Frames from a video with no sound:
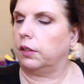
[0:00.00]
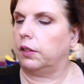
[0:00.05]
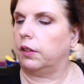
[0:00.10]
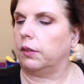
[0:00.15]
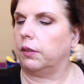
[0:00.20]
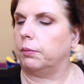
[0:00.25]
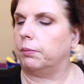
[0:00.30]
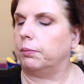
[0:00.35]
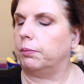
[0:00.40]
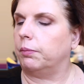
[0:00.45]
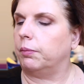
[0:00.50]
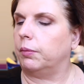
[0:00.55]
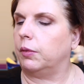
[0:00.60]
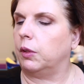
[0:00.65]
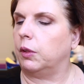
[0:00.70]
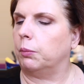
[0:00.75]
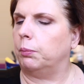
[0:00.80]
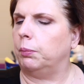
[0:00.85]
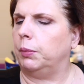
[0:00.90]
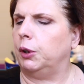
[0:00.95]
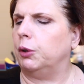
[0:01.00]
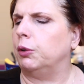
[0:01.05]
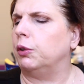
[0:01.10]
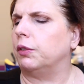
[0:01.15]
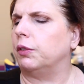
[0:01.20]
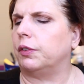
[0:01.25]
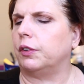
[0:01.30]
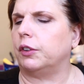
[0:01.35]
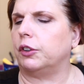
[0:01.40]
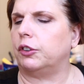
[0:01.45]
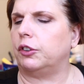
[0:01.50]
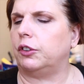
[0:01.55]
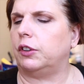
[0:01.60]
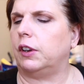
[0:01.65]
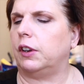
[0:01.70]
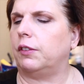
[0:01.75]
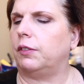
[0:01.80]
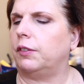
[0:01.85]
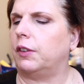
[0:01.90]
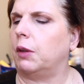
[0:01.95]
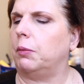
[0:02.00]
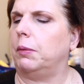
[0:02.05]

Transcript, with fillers: the the beautiful shift.